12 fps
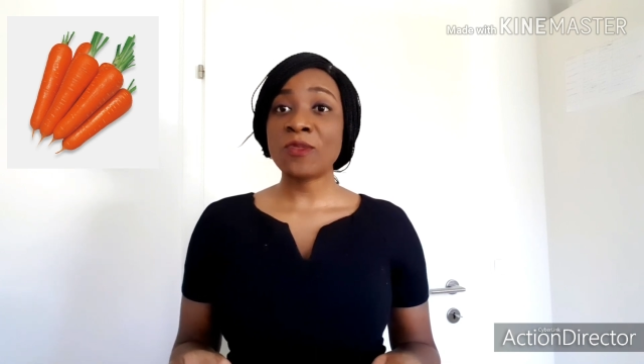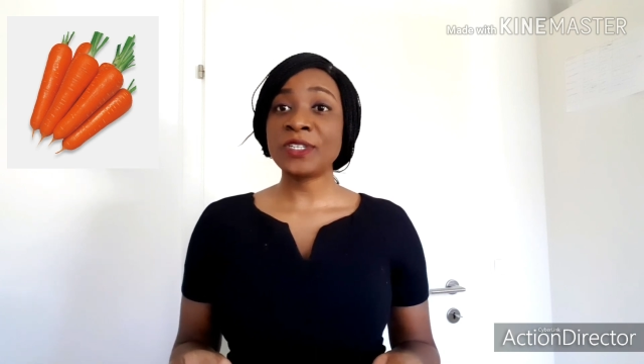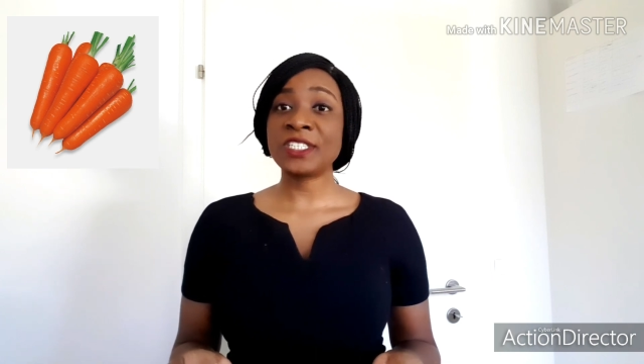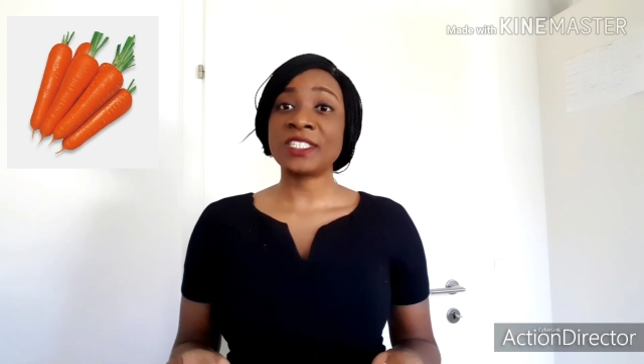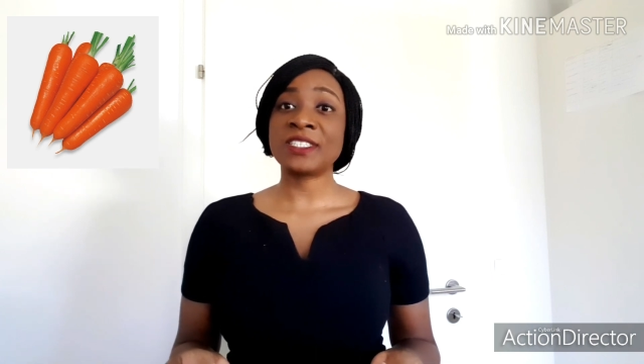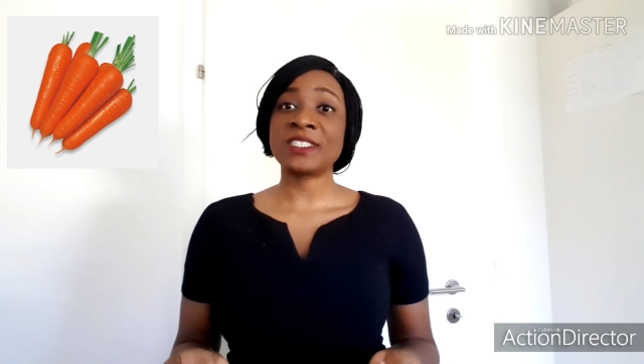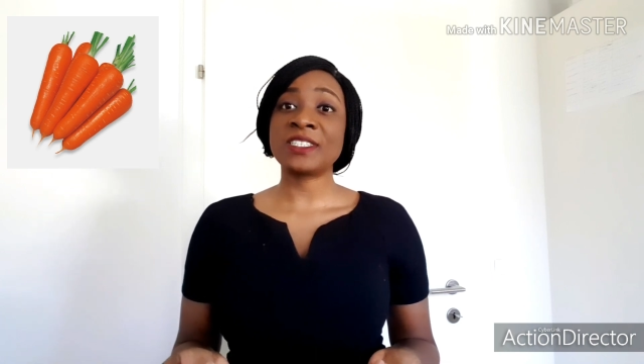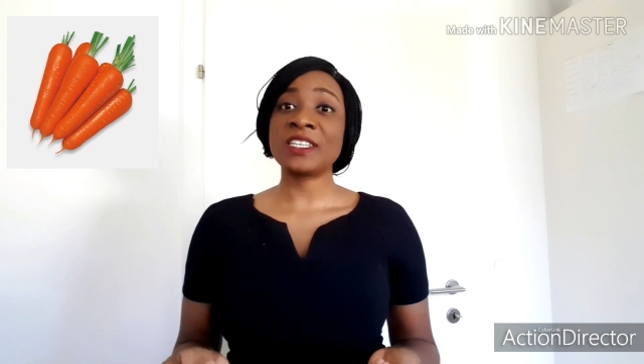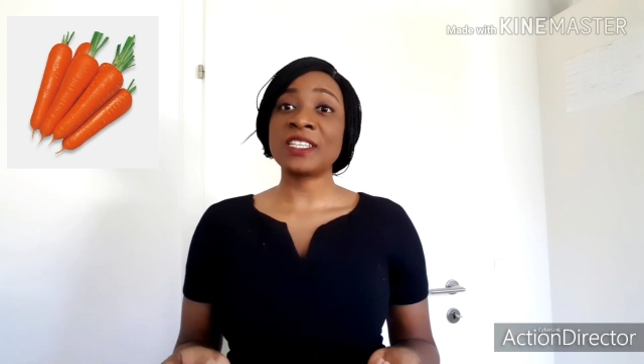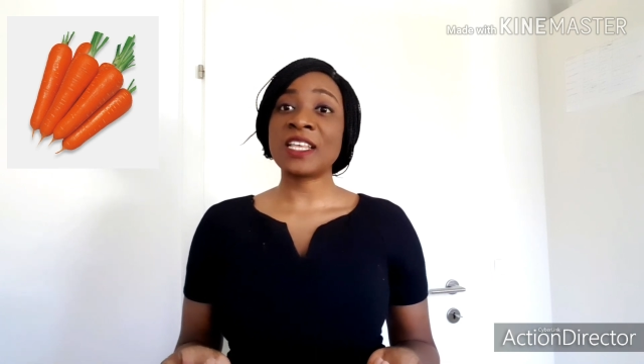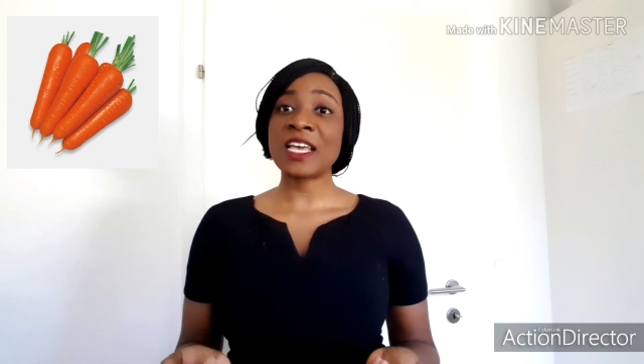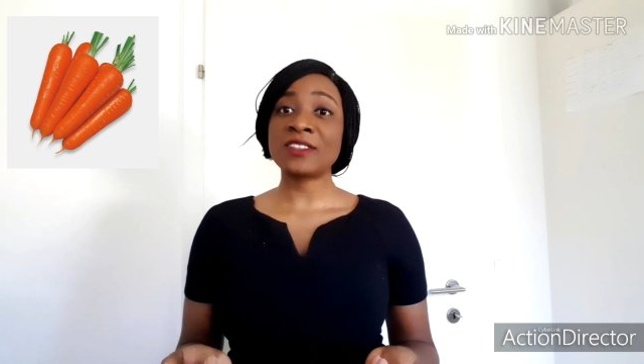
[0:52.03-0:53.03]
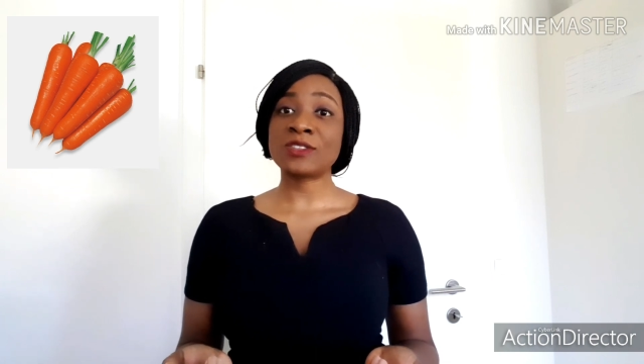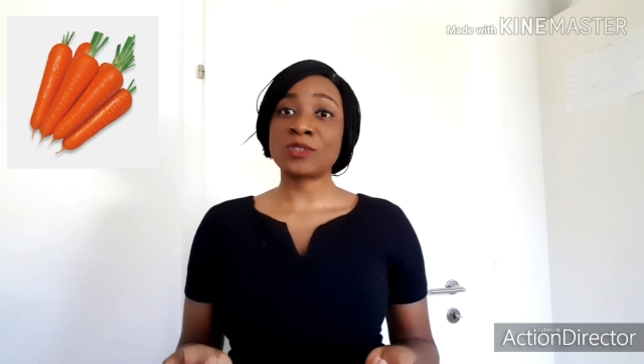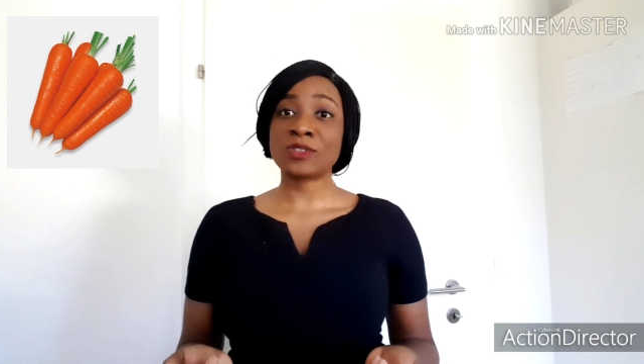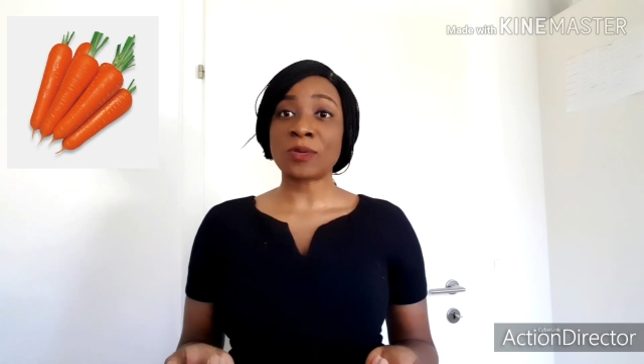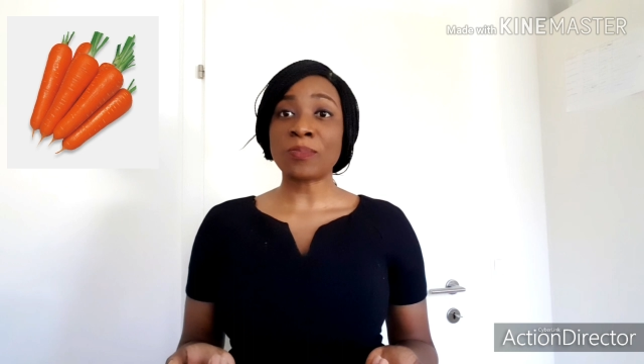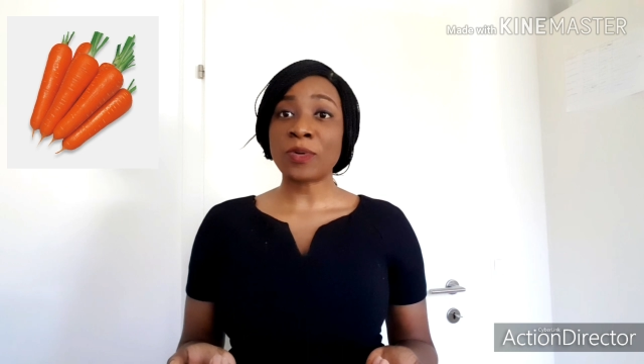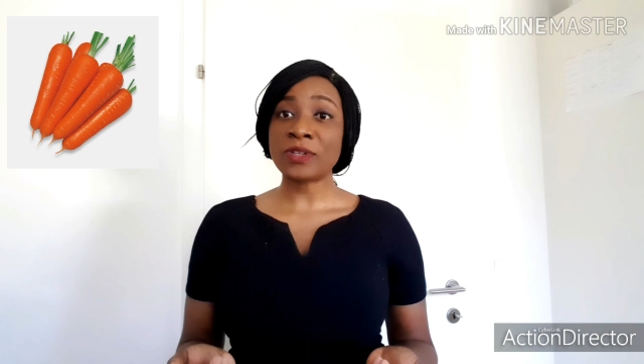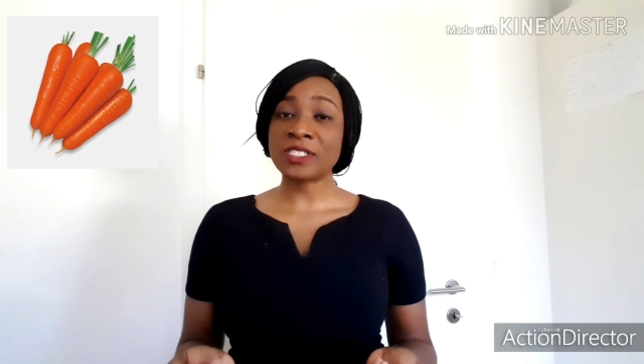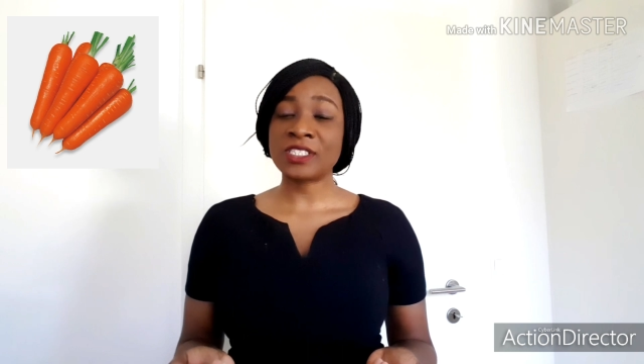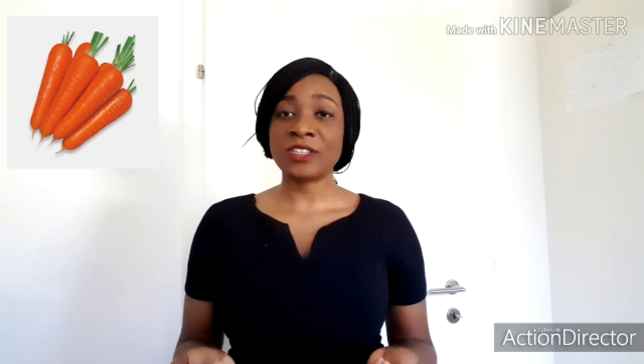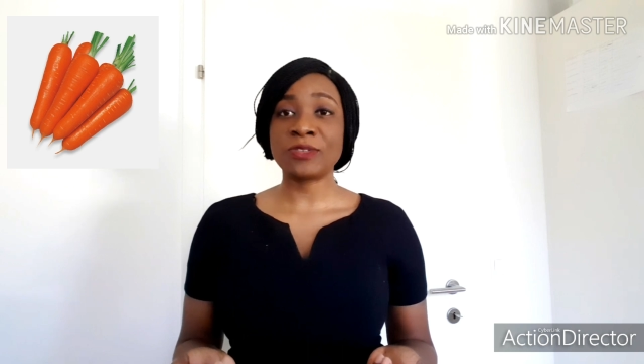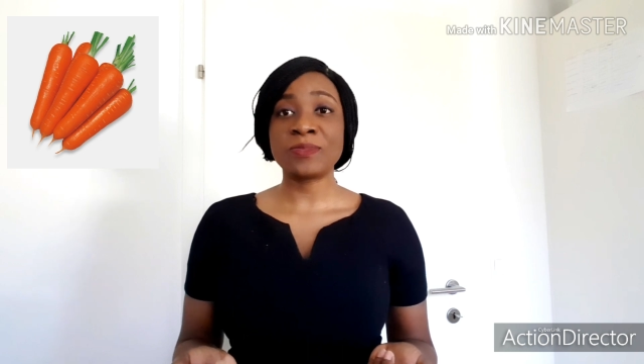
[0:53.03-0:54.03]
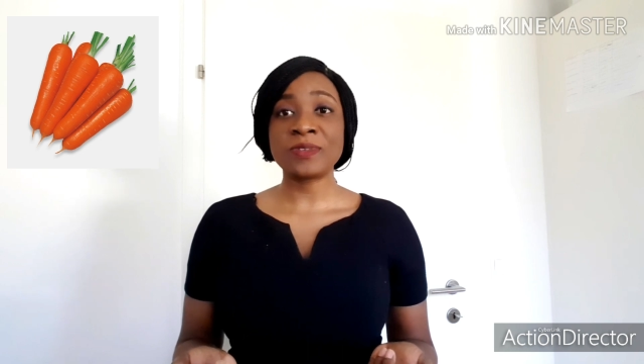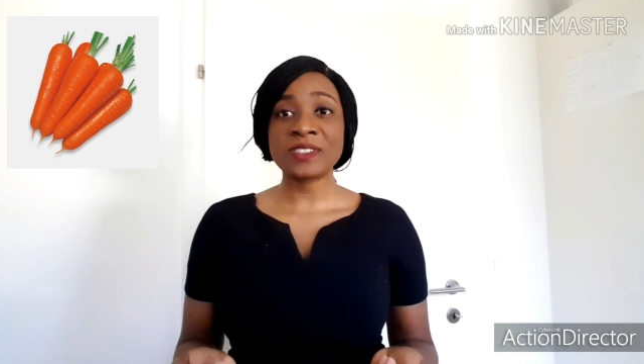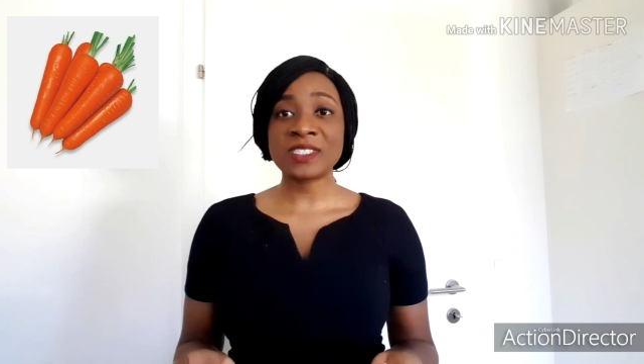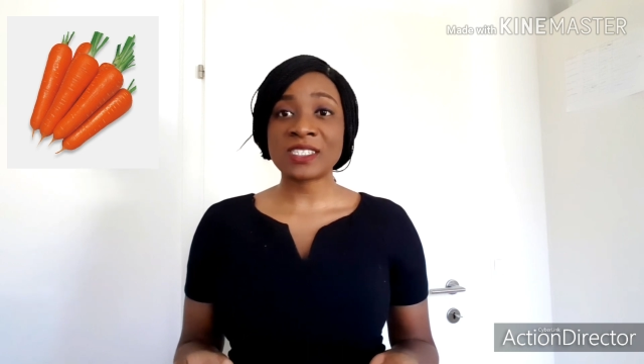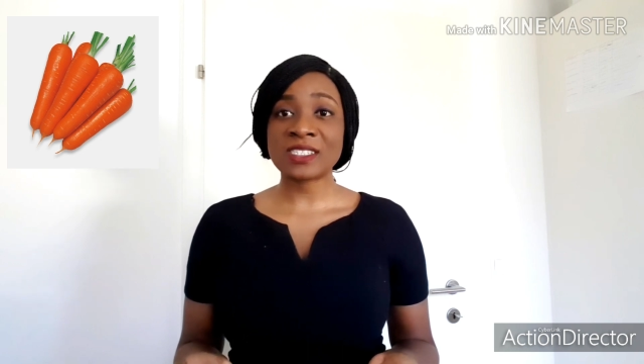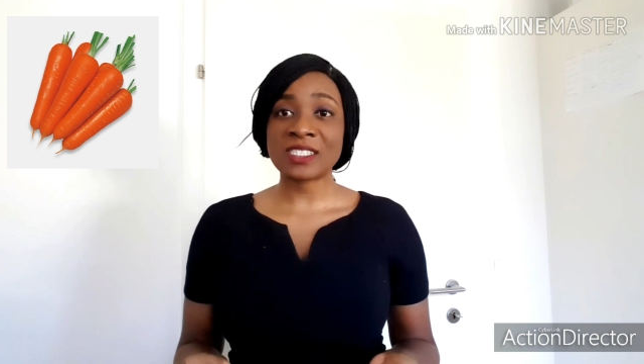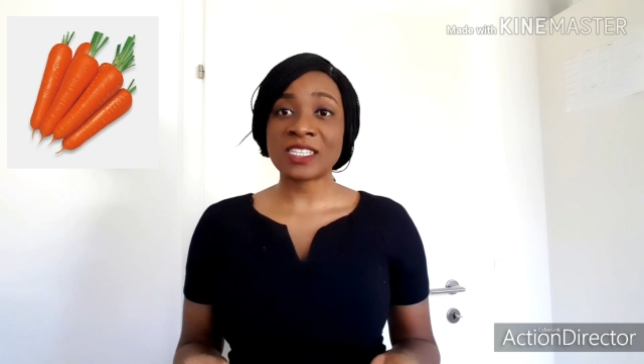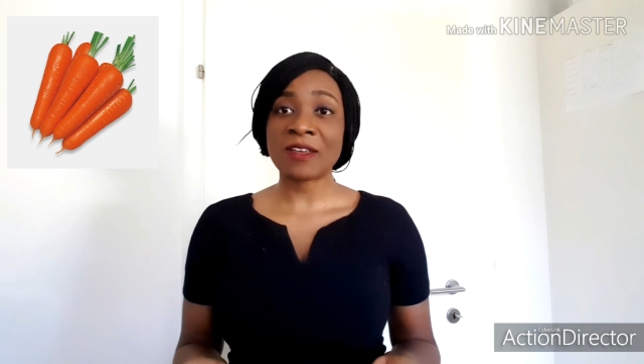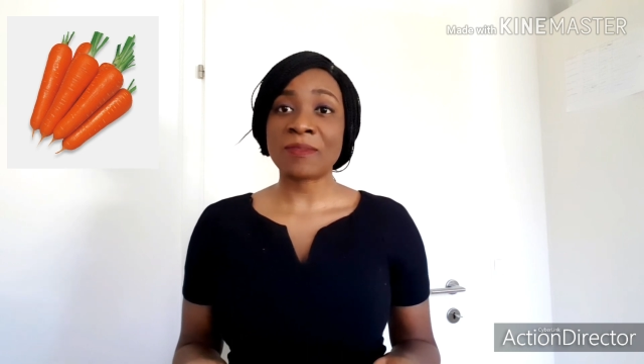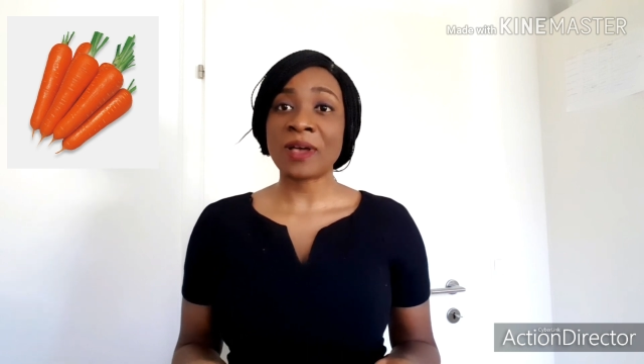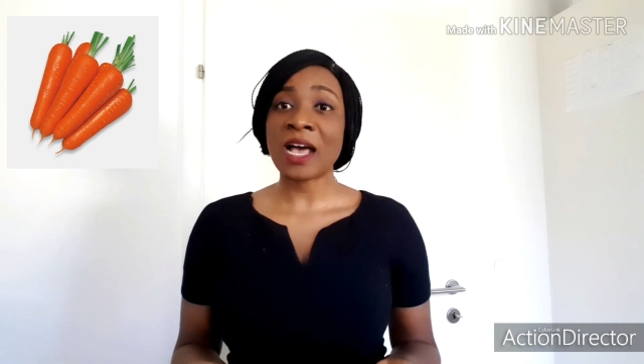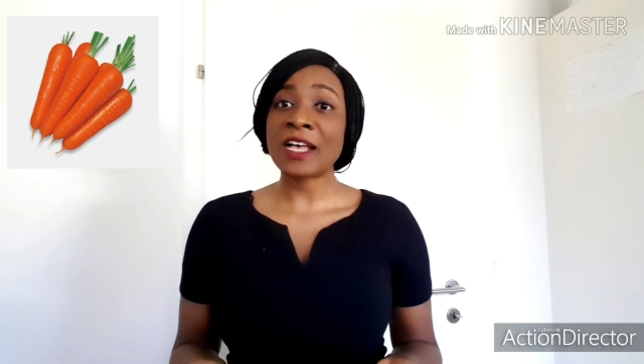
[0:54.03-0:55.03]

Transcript: which is needed to support the immune system,